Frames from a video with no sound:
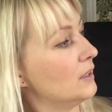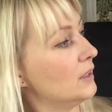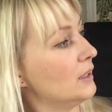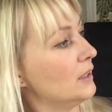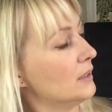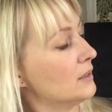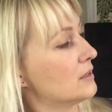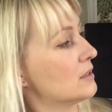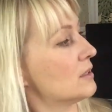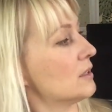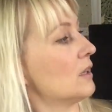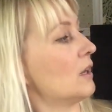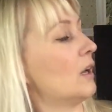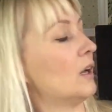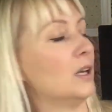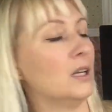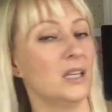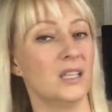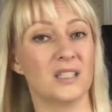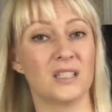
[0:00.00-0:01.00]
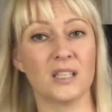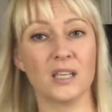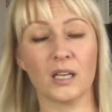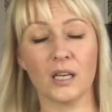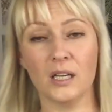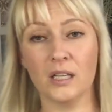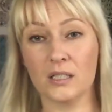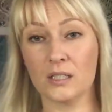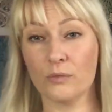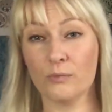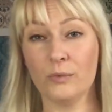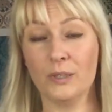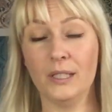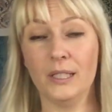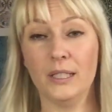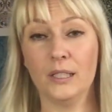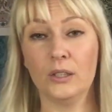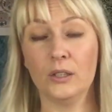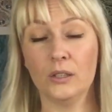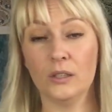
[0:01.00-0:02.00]
it's a
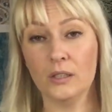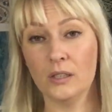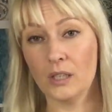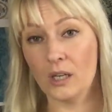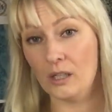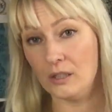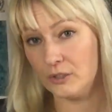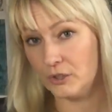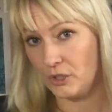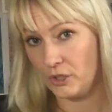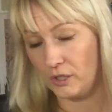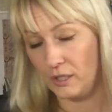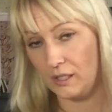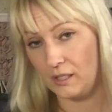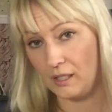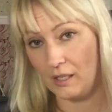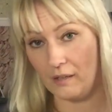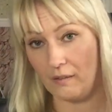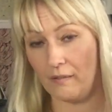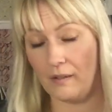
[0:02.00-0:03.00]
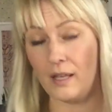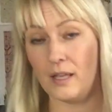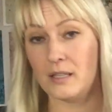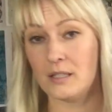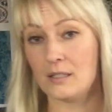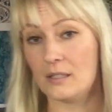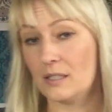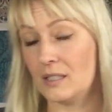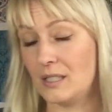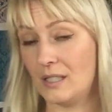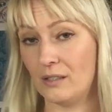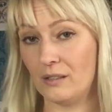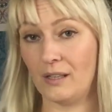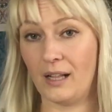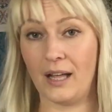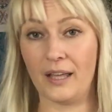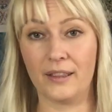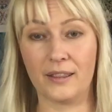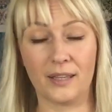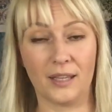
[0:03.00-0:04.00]
really good alternative still,
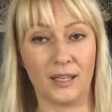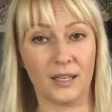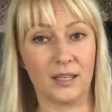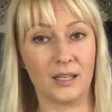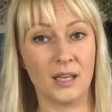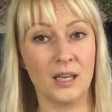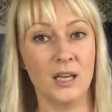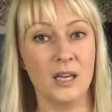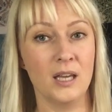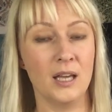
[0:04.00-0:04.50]
I think.